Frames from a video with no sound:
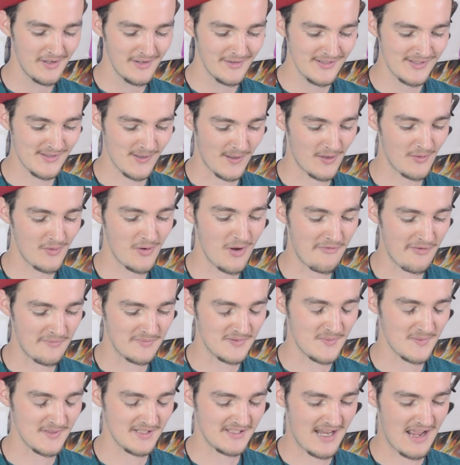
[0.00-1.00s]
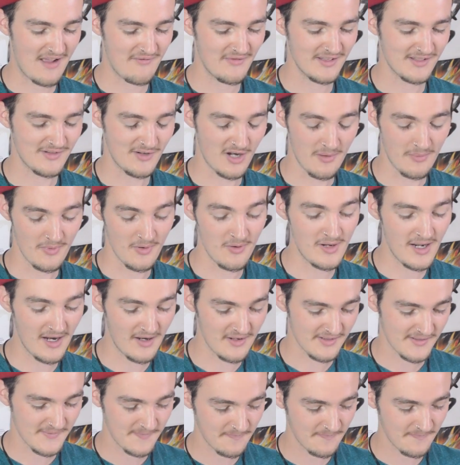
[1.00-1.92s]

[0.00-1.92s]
So I don't know if I'm supposed to have this or not, but who cares?